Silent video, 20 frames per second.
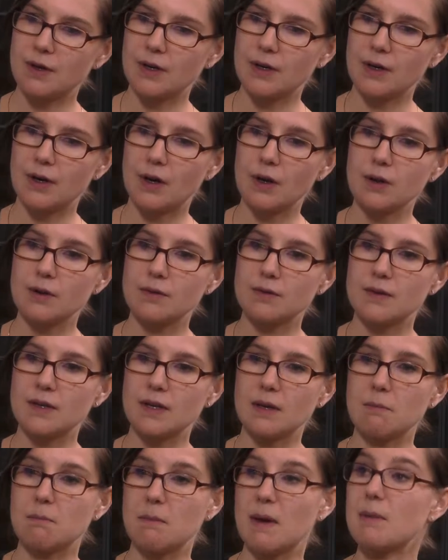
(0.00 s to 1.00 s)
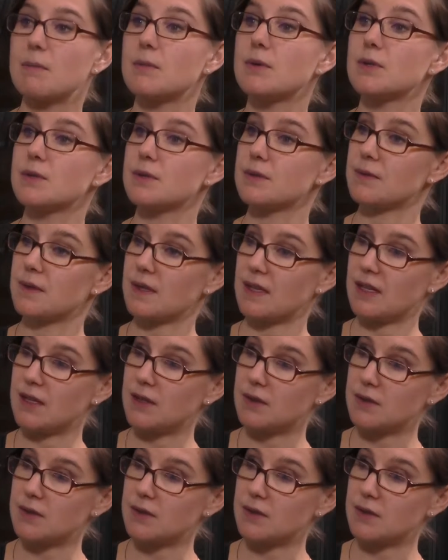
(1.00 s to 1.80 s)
all of the members of the